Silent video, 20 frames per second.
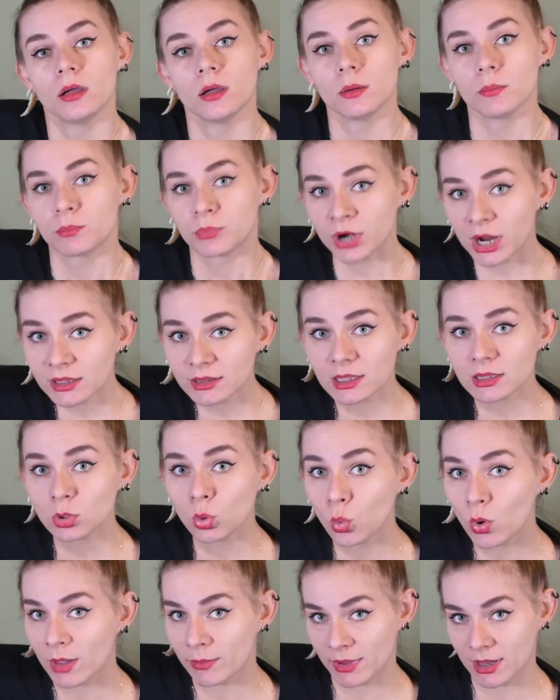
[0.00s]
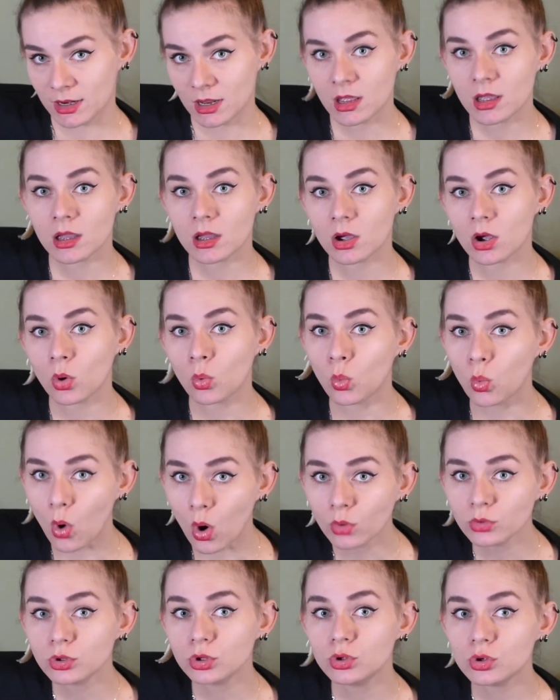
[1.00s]
Pregnant women
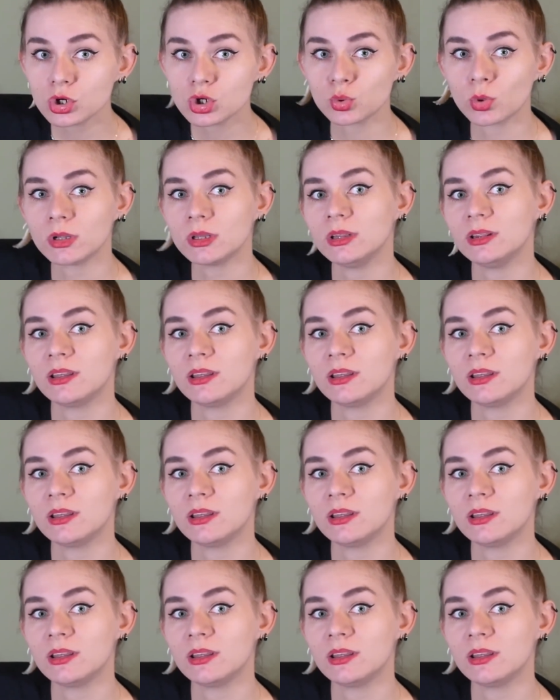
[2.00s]
won't usually